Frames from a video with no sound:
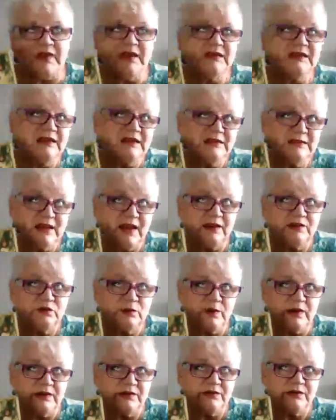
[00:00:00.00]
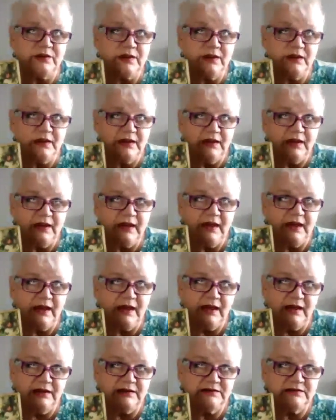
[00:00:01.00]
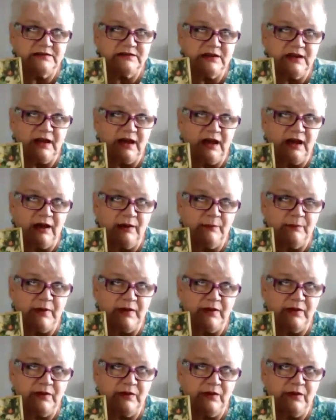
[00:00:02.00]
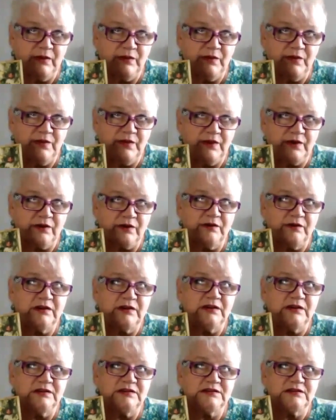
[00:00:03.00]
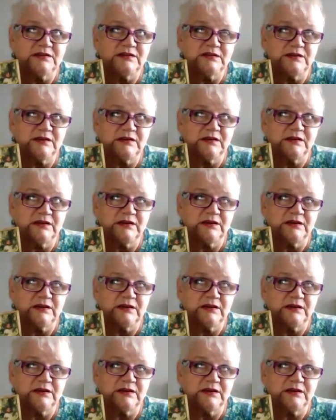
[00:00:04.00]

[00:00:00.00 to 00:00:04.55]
we can connect with and um, there is